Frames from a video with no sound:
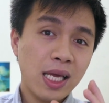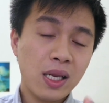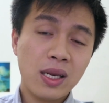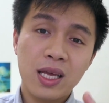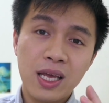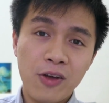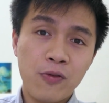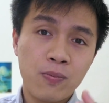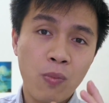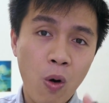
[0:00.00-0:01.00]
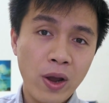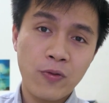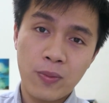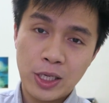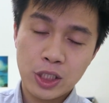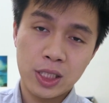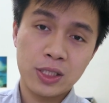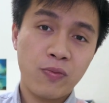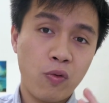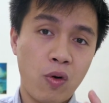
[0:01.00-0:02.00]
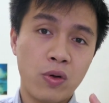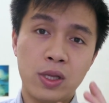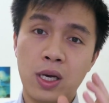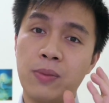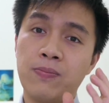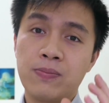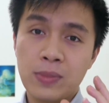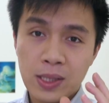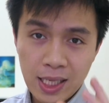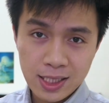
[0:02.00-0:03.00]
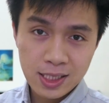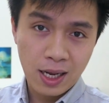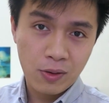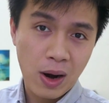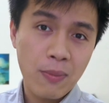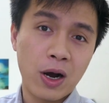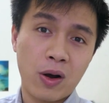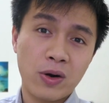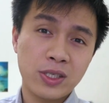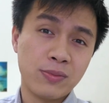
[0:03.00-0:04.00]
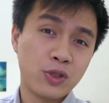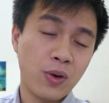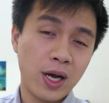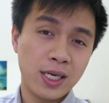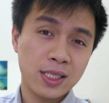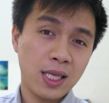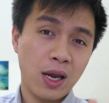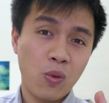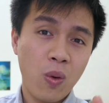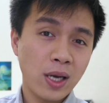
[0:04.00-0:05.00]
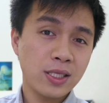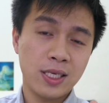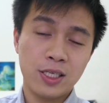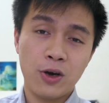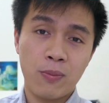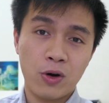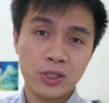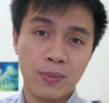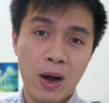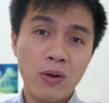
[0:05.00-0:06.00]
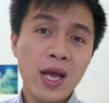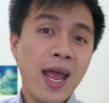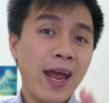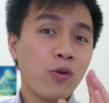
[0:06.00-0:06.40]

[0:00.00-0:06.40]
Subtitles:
it gives more information for the Instagram algorithm to understand what is your post about,